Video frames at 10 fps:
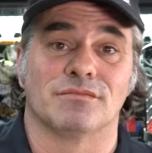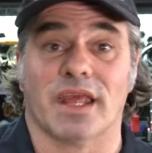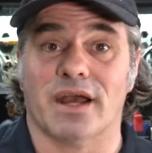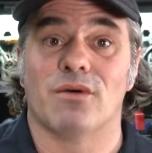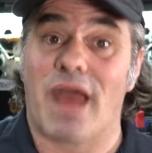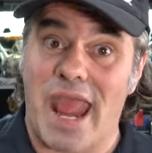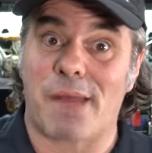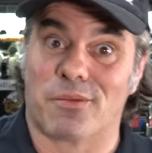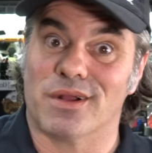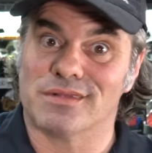You know,
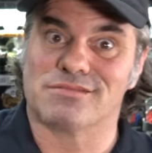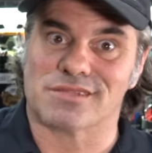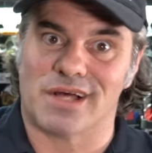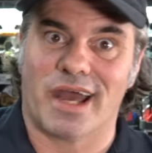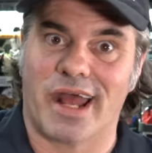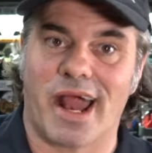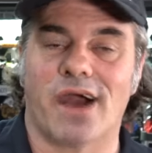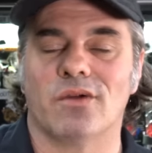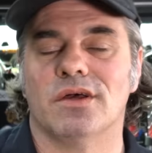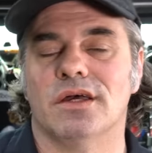hammer it, slide
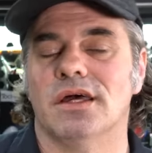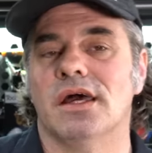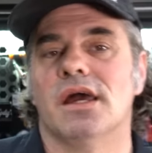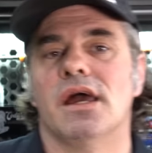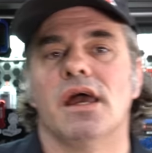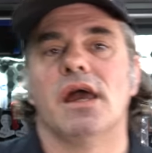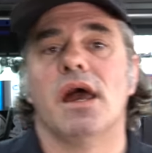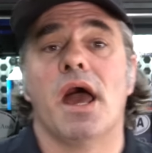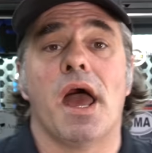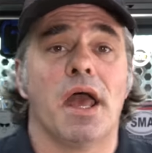out.
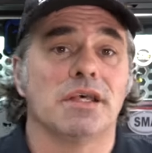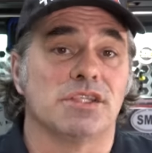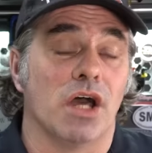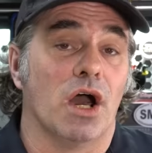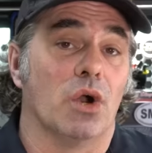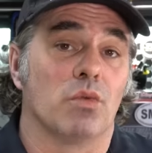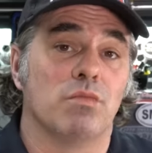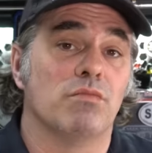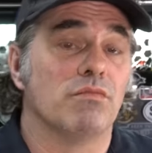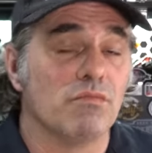So
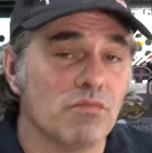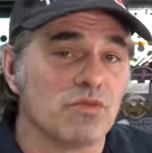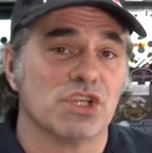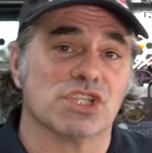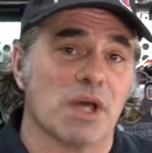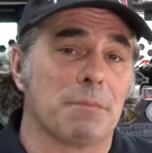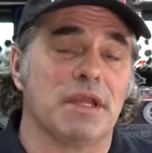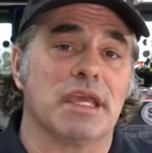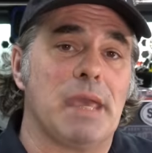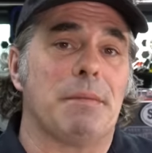just
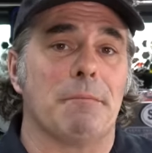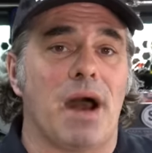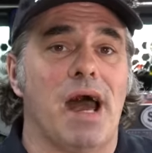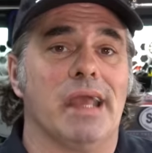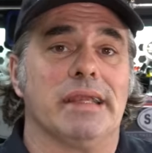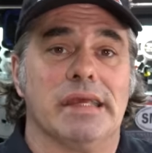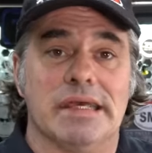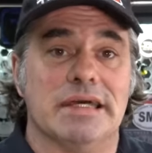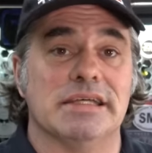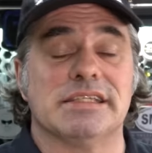something to keep in mind
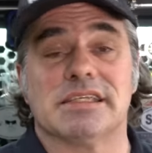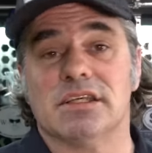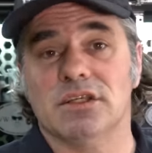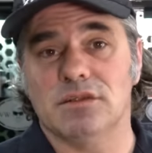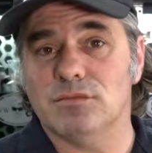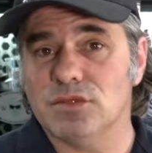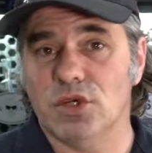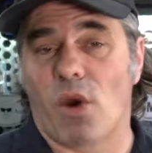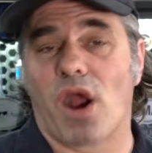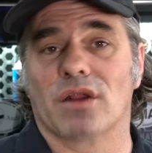is
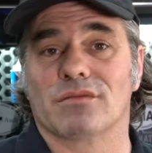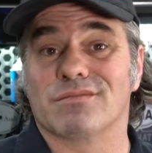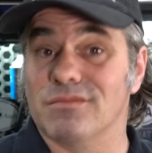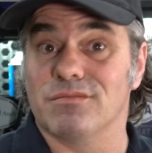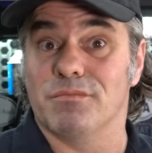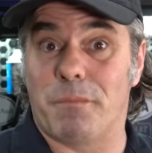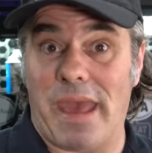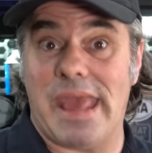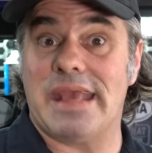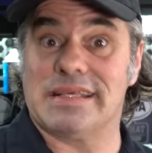you are
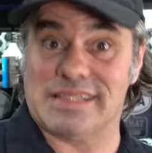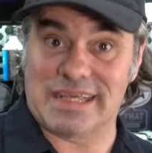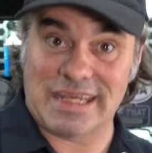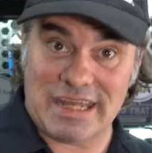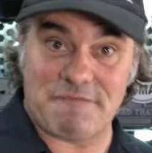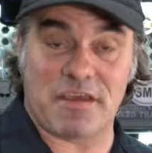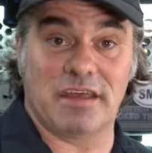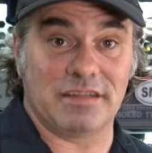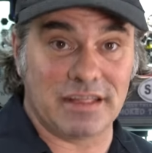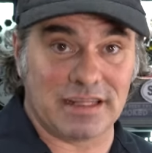paying
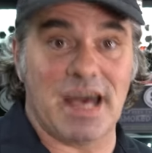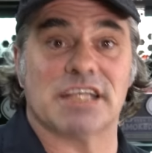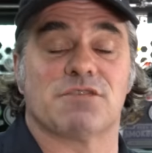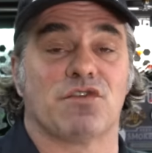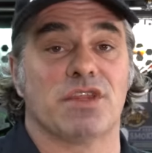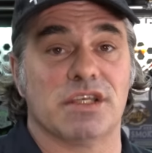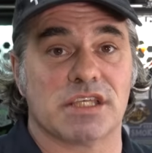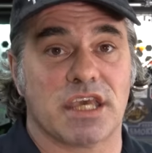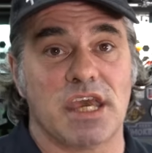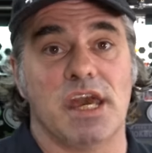significantly less for this
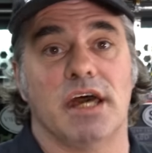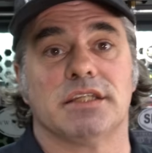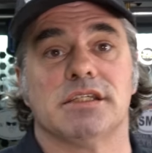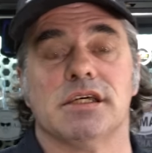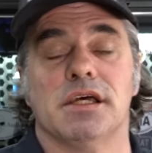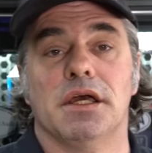kit,